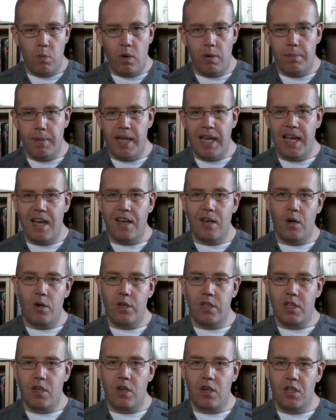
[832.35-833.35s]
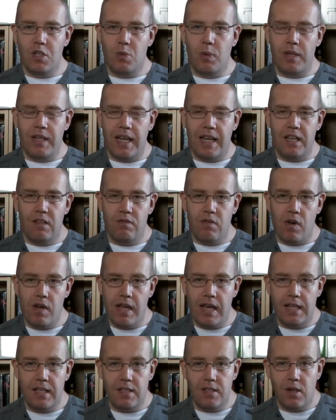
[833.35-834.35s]
My AI guys went down the
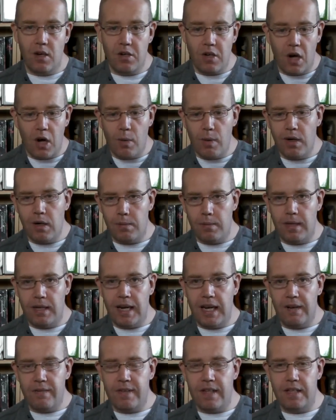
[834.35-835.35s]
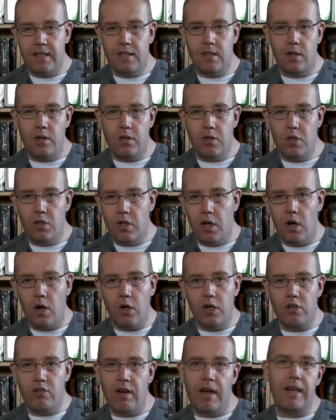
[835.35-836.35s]
right-hand side, I went up on the left-hand side and took the
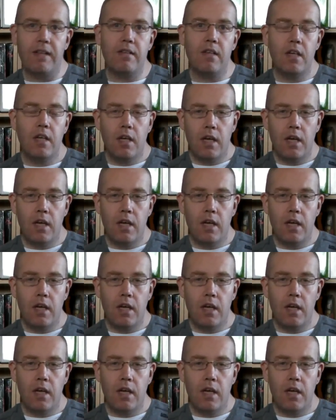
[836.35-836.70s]
high ground,